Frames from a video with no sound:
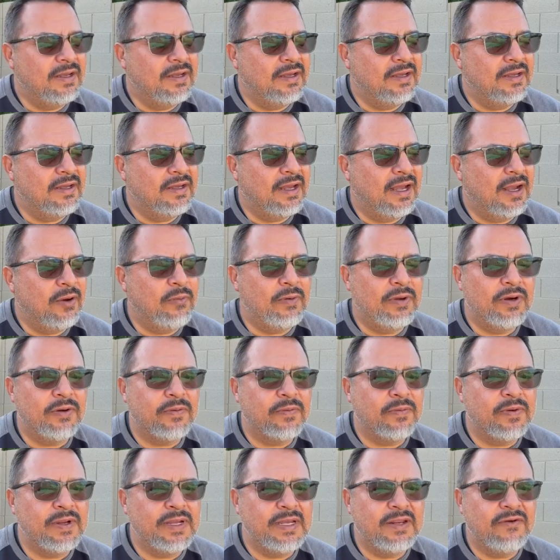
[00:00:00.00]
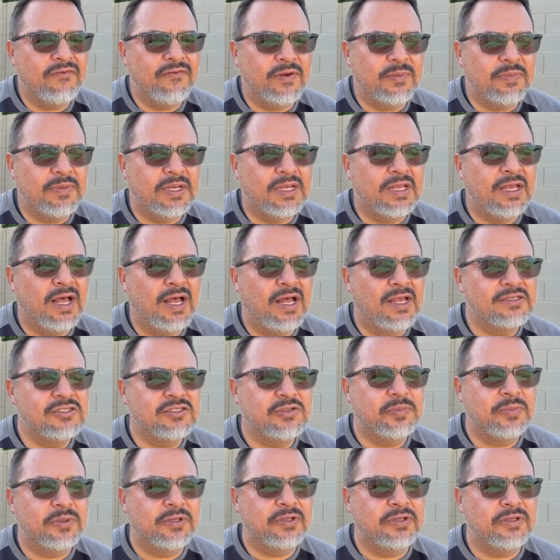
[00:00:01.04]
I want to read from the
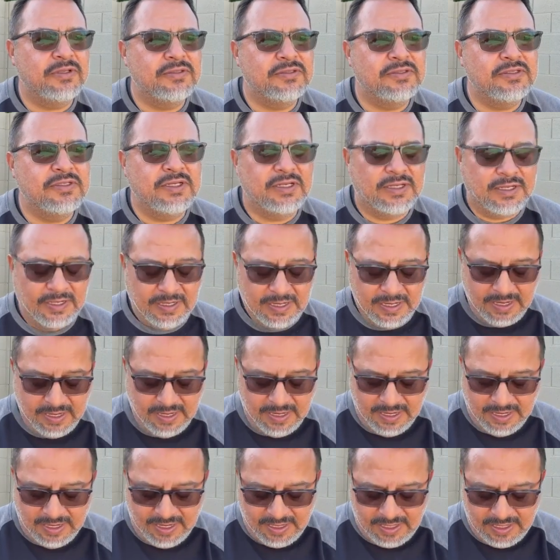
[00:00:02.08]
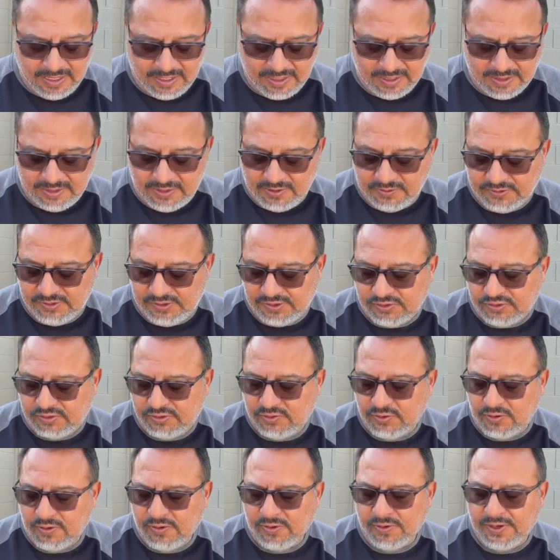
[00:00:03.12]
Gospels. And there's a
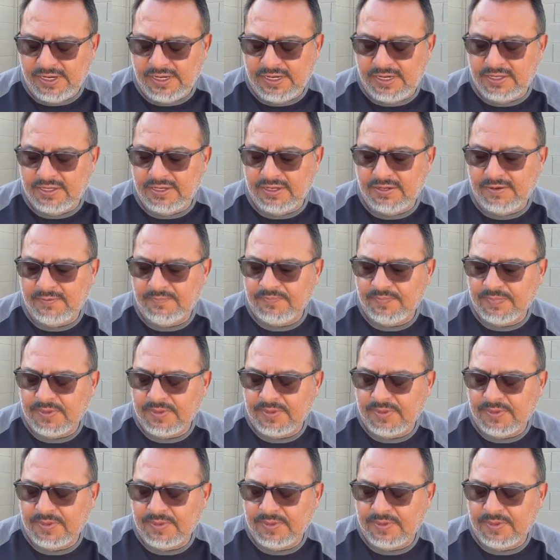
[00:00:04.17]
story in